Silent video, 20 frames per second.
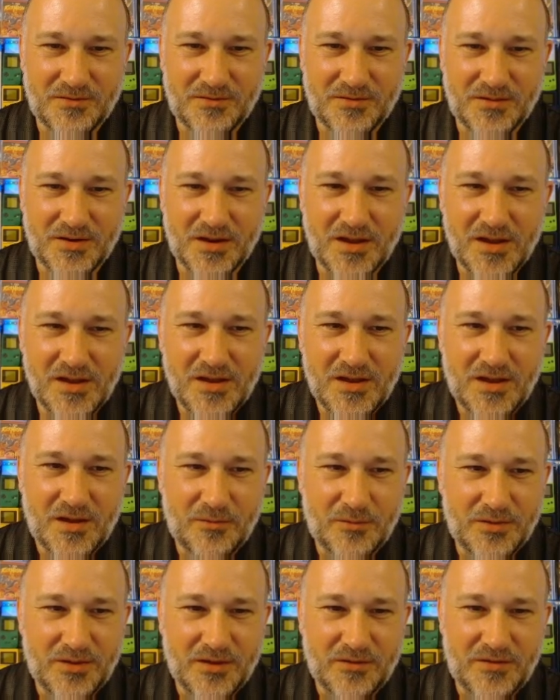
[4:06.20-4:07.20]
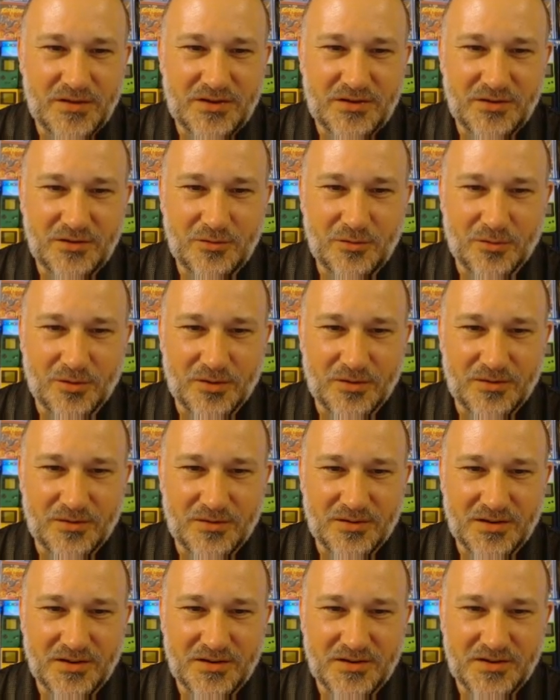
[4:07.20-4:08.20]
15, and with EV Suit
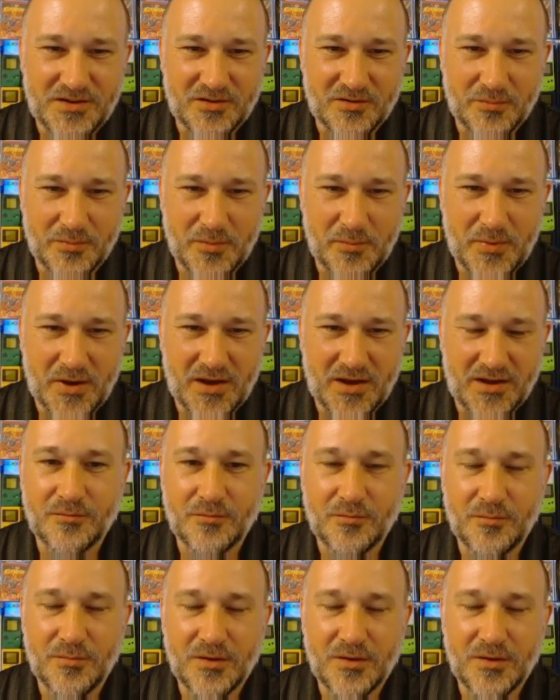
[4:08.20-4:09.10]
Gorn considerably behind.